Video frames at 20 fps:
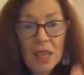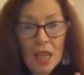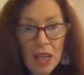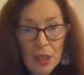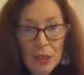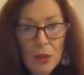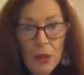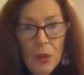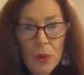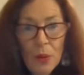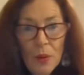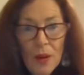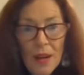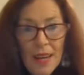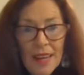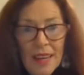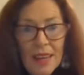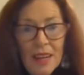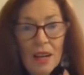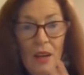a new
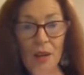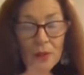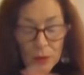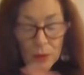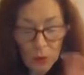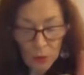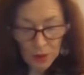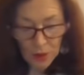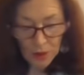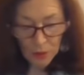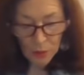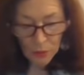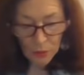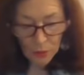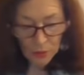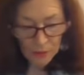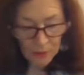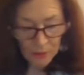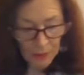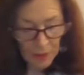way of doing it
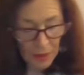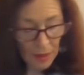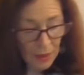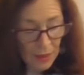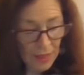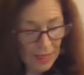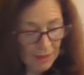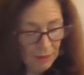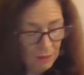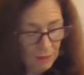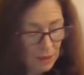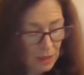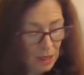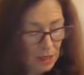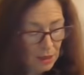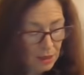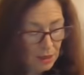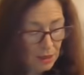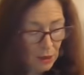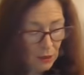all. Okay,
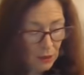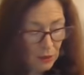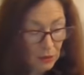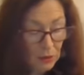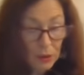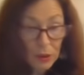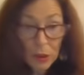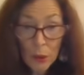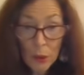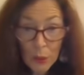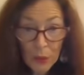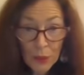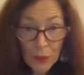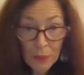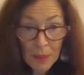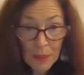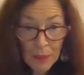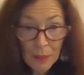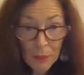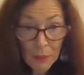so you the
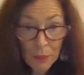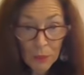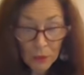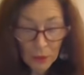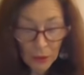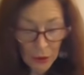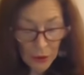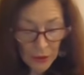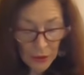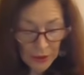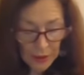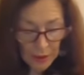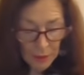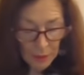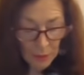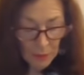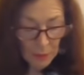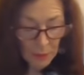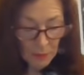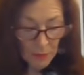people learning to
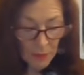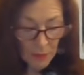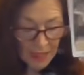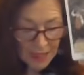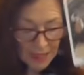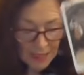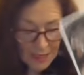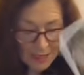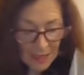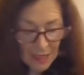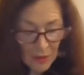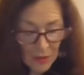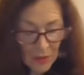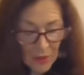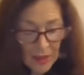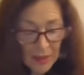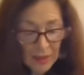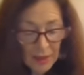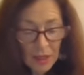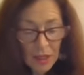money
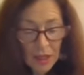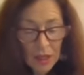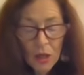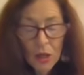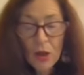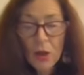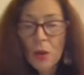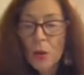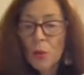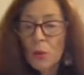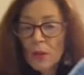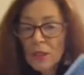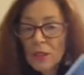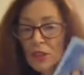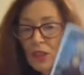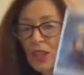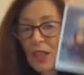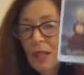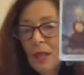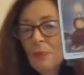together,
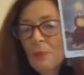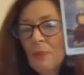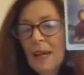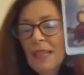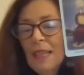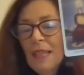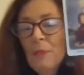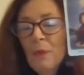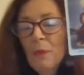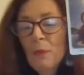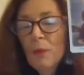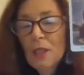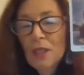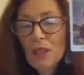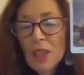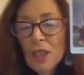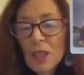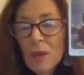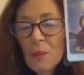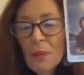watching your money, but
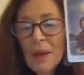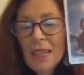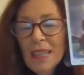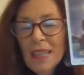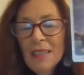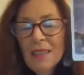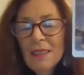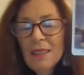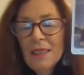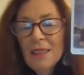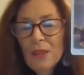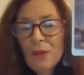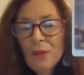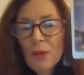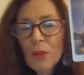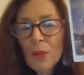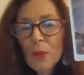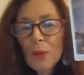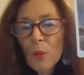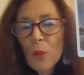watching your money in a
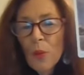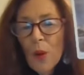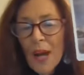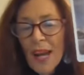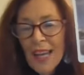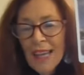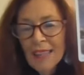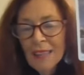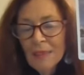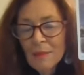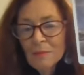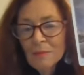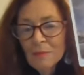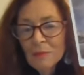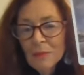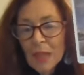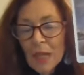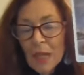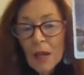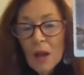different way.
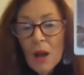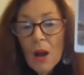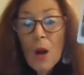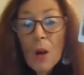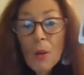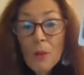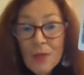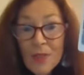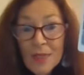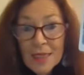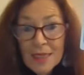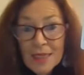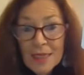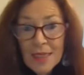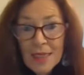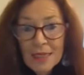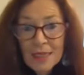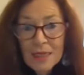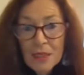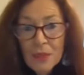
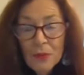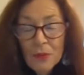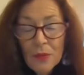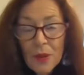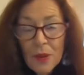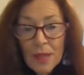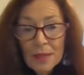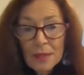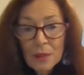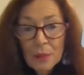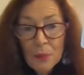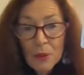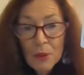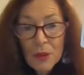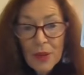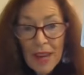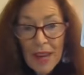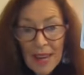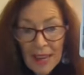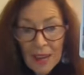Obviously, it's advisable
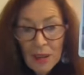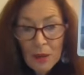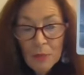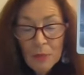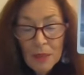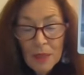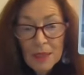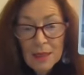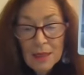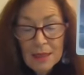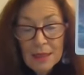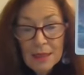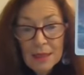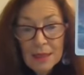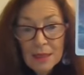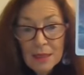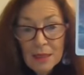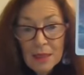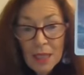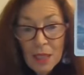now
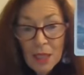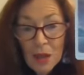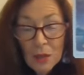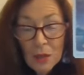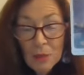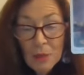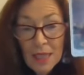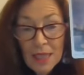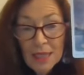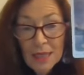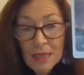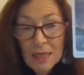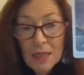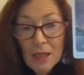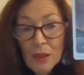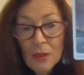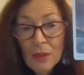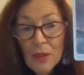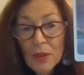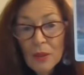because the economy is
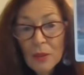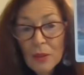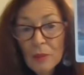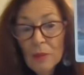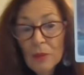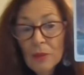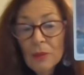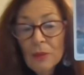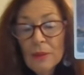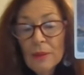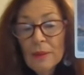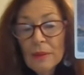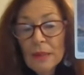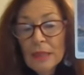so vulnerable